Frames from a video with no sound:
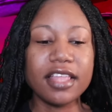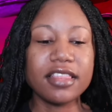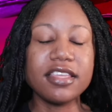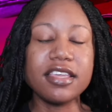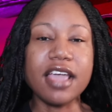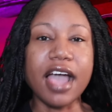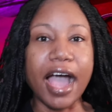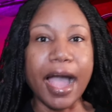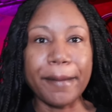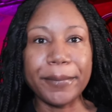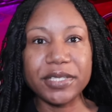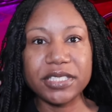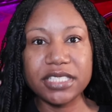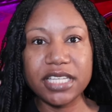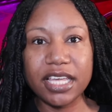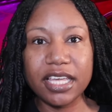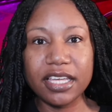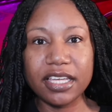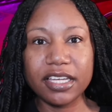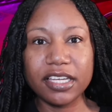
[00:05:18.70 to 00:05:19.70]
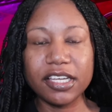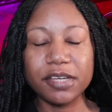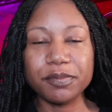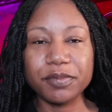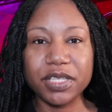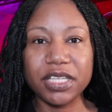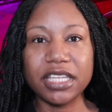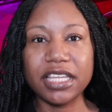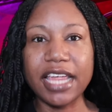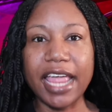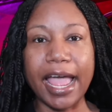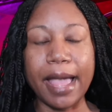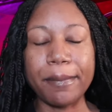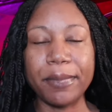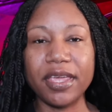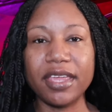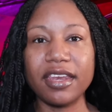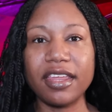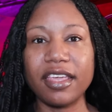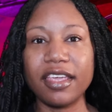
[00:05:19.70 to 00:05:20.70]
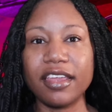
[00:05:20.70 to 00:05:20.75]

the opposite completely happened.